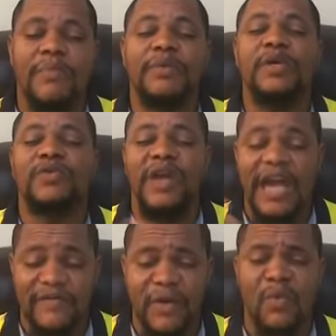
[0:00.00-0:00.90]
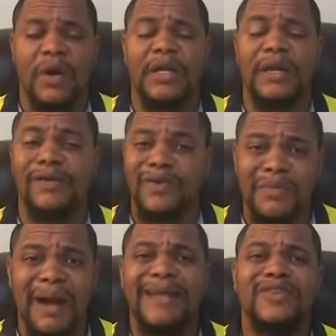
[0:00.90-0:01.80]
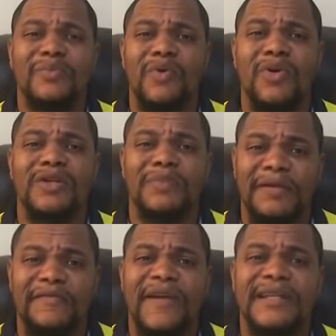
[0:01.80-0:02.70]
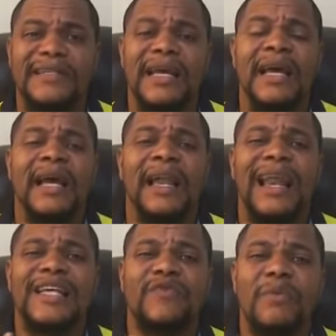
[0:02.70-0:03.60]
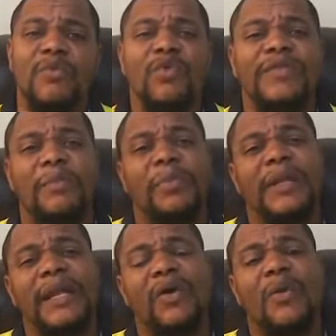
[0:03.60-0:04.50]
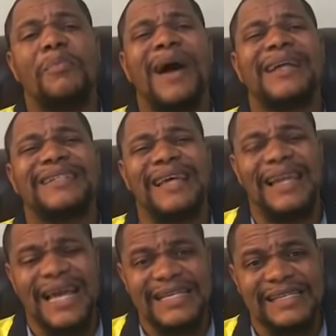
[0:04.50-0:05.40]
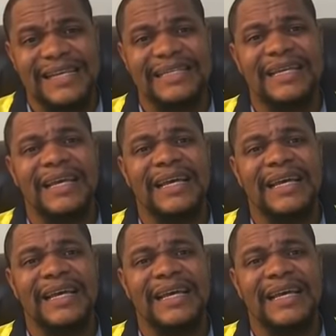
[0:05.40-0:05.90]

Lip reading: appeal to everyone, including my supporters, my friends, let's remove the political partisan lenses